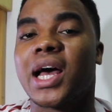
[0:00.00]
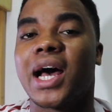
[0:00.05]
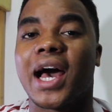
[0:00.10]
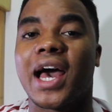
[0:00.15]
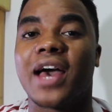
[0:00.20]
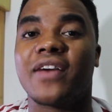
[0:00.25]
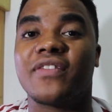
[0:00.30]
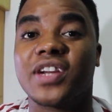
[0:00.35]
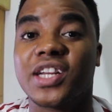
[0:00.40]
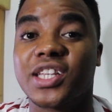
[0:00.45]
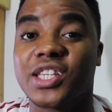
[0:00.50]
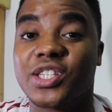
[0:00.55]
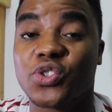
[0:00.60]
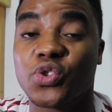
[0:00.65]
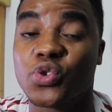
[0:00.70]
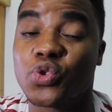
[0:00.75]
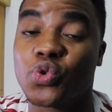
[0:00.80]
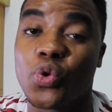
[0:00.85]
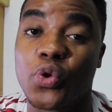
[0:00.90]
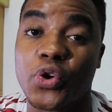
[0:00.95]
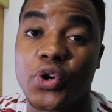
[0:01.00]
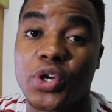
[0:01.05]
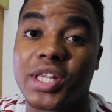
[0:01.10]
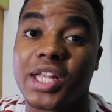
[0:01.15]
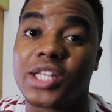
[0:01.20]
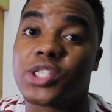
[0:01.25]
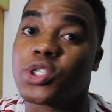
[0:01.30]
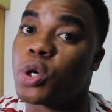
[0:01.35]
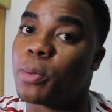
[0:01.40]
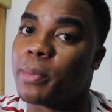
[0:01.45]
I have another tutorial
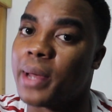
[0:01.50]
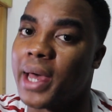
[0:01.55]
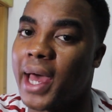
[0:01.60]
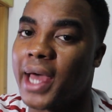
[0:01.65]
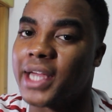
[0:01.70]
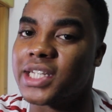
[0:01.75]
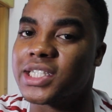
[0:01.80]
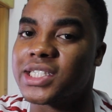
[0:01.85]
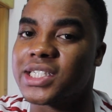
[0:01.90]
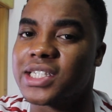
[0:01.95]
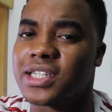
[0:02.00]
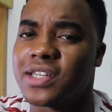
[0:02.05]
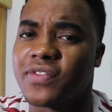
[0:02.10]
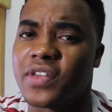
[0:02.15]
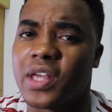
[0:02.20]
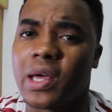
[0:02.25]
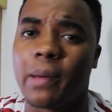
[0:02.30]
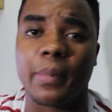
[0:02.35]
that's on my IGTV